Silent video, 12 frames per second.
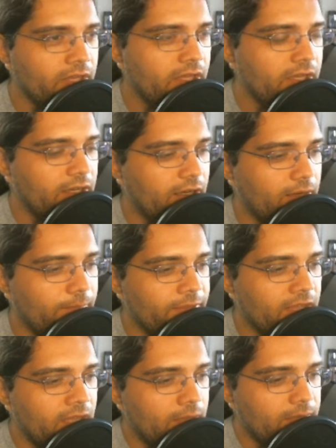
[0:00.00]
But
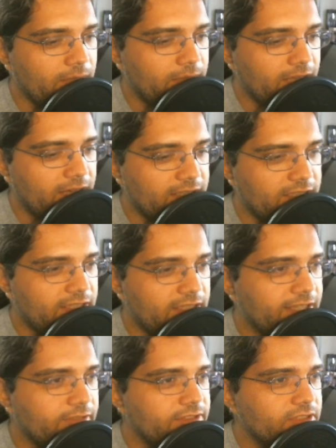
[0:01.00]
yeah, getting into the
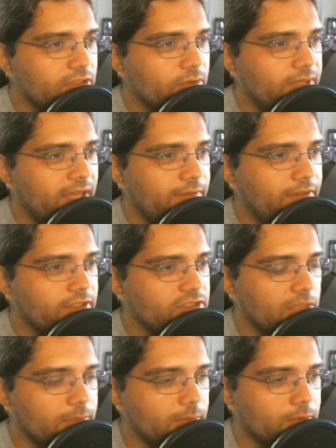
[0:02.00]
deck list, though, we have
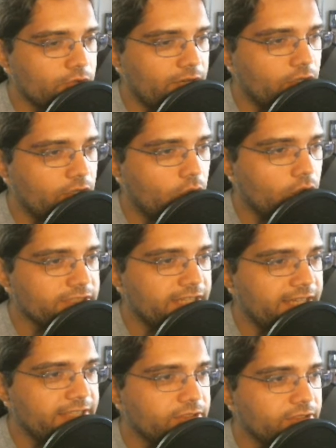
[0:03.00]
Unstoppable Train, of course,
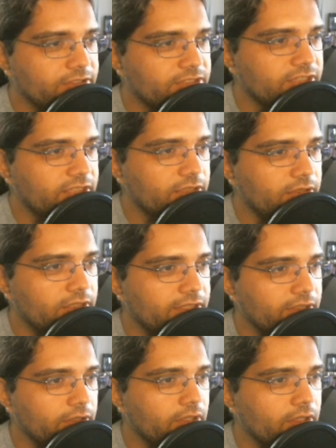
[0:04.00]
as our skill
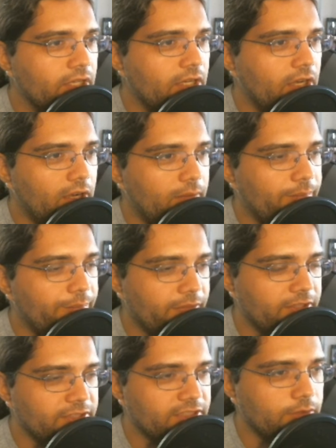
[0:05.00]
here, the
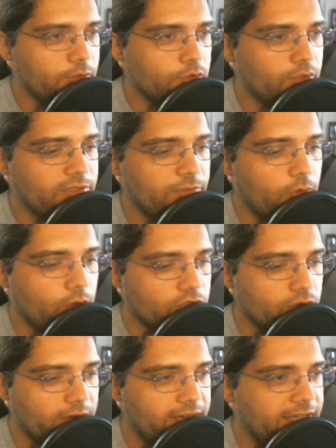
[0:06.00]
skill choice for
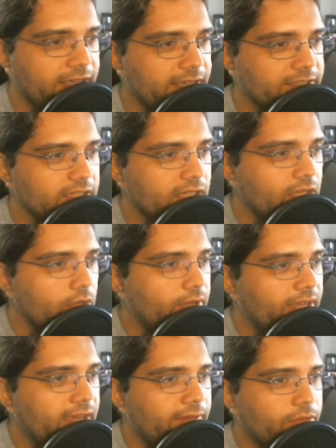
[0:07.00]
train decks. We
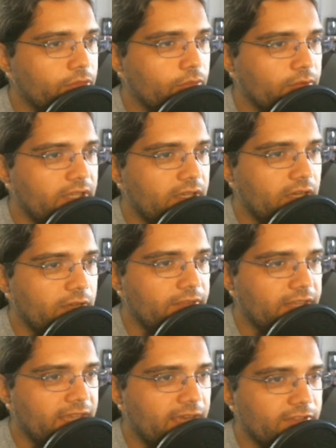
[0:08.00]
have 3 of the
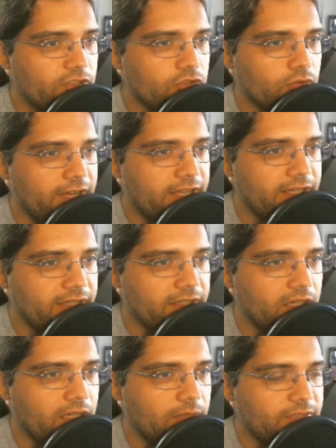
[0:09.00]
Heavy Train,
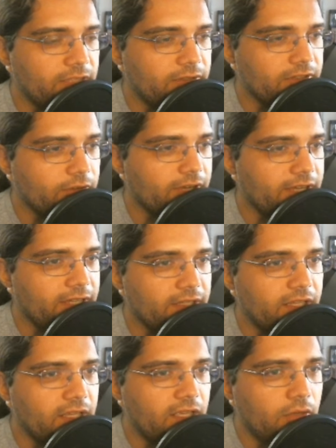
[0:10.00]
Derrick Crane.
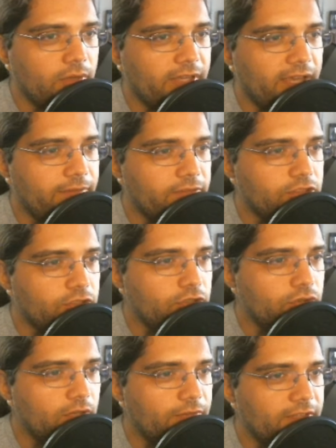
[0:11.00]
We have
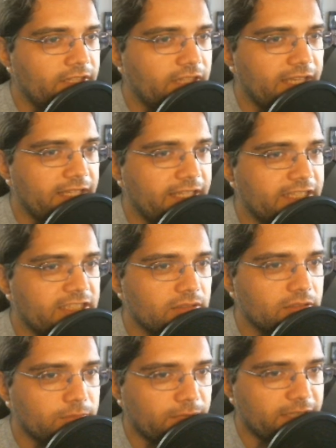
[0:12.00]
2 of the Night
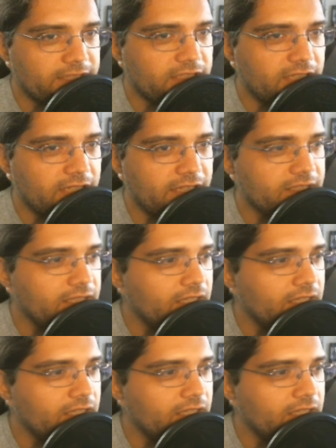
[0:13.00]
Express Knight.